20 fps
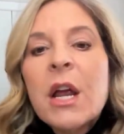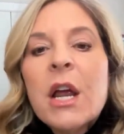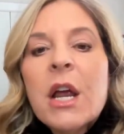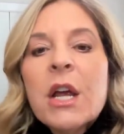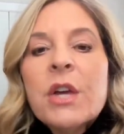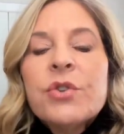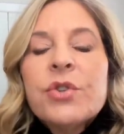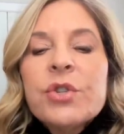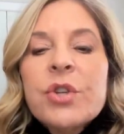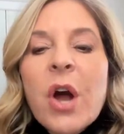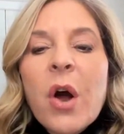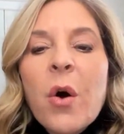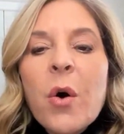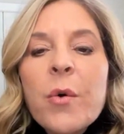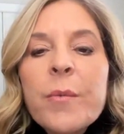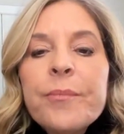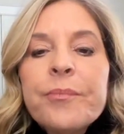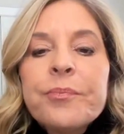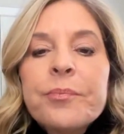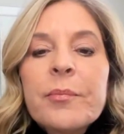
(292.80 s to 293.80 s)

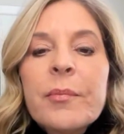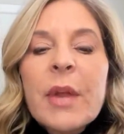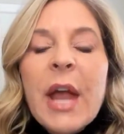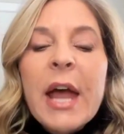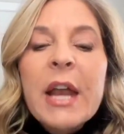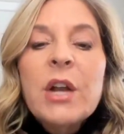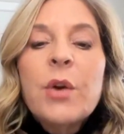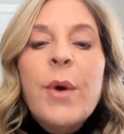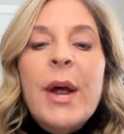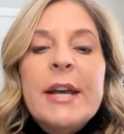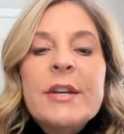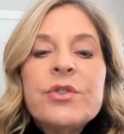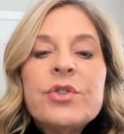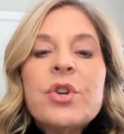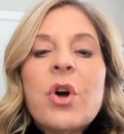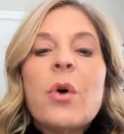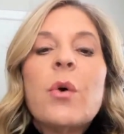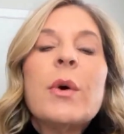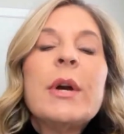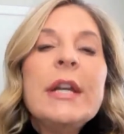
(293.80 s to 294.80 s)
So anyway,
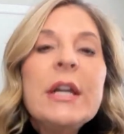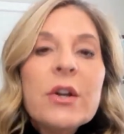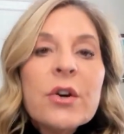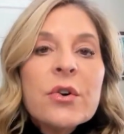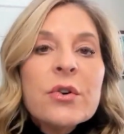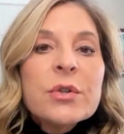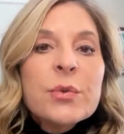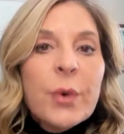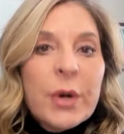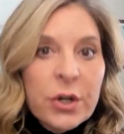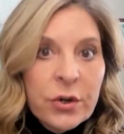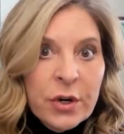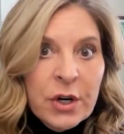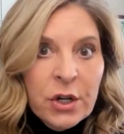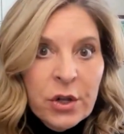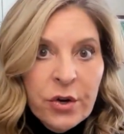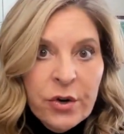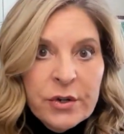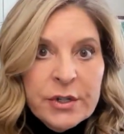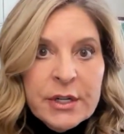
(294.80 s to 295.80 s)
so here's what you're going to
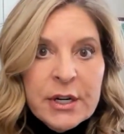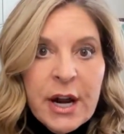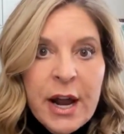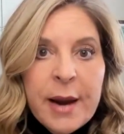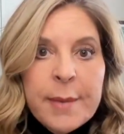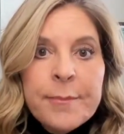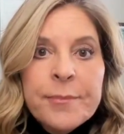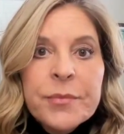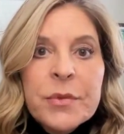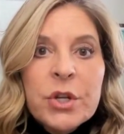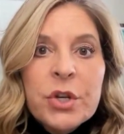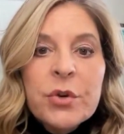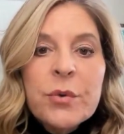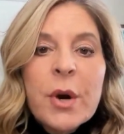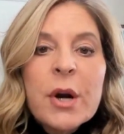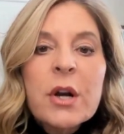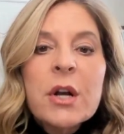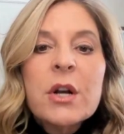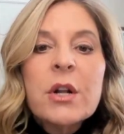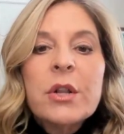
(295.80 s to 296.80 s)
learn today. you
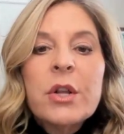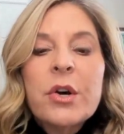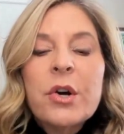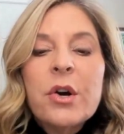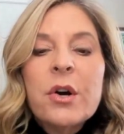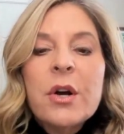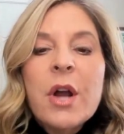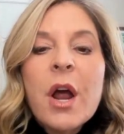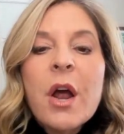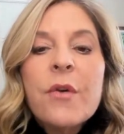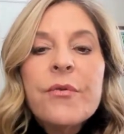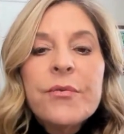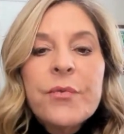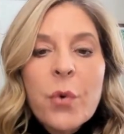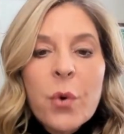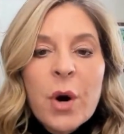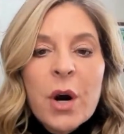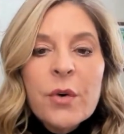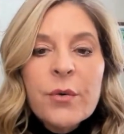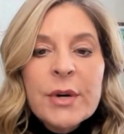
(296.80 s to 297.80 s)
are going to learn
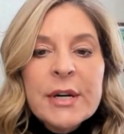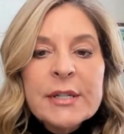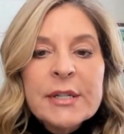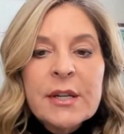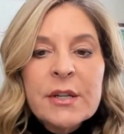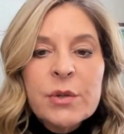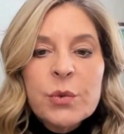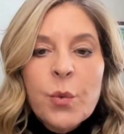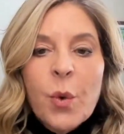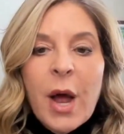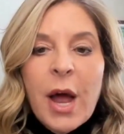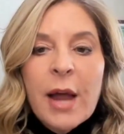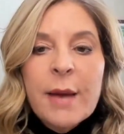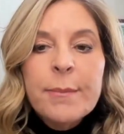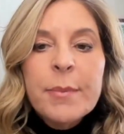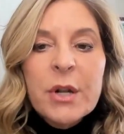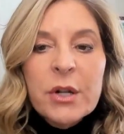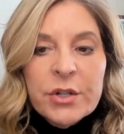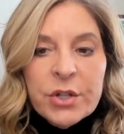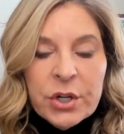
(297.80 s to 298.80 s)
4 reasons why
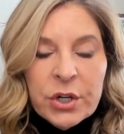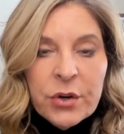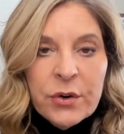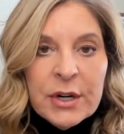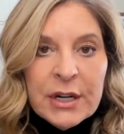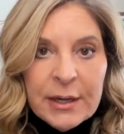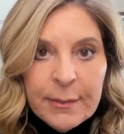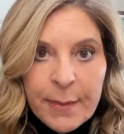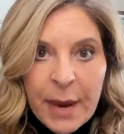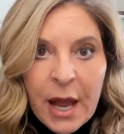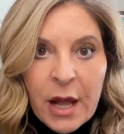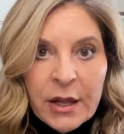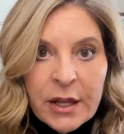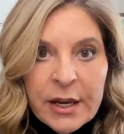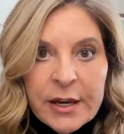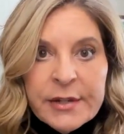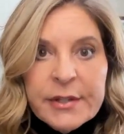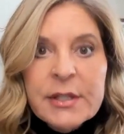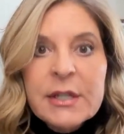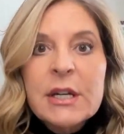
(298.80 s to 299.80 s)
building your email
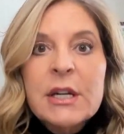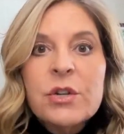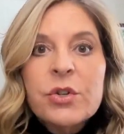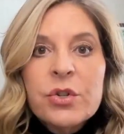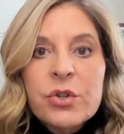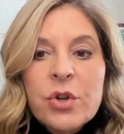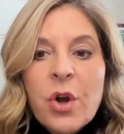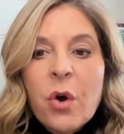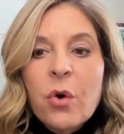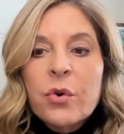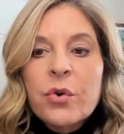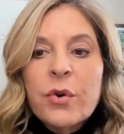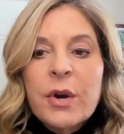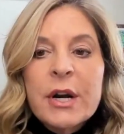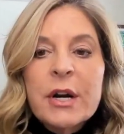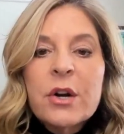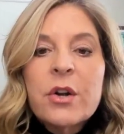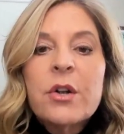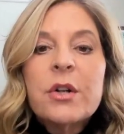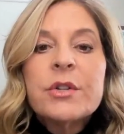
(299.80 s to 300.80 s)
list is so
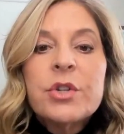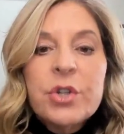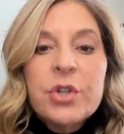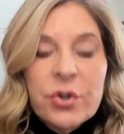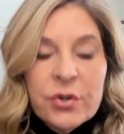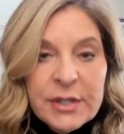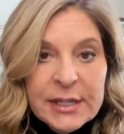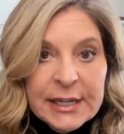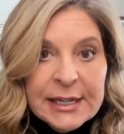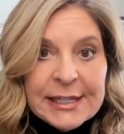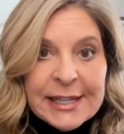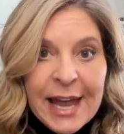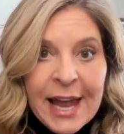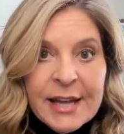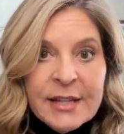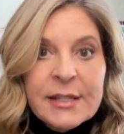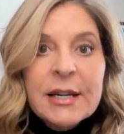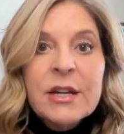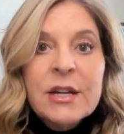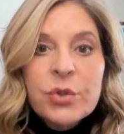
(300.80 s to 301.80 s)
critical to your
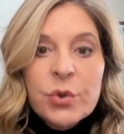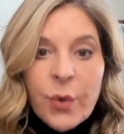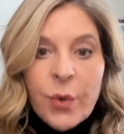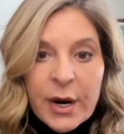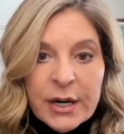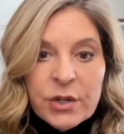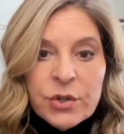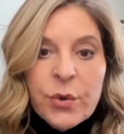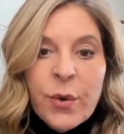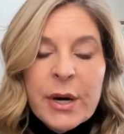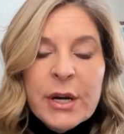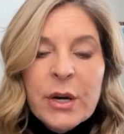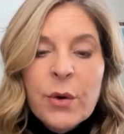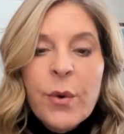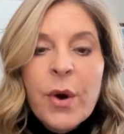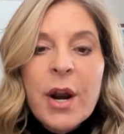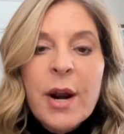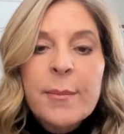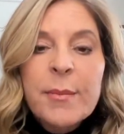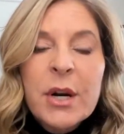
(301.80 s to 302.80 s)
success in
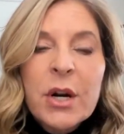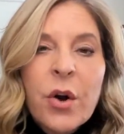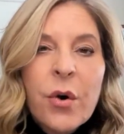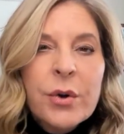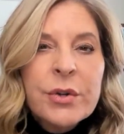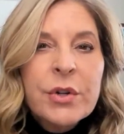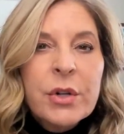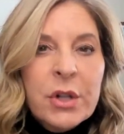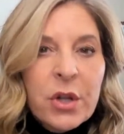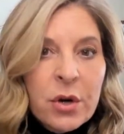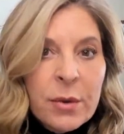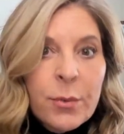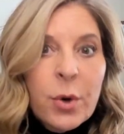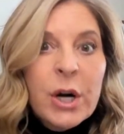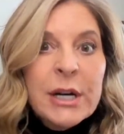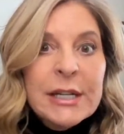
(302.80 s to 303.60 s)
2021. I'm going to go into a little more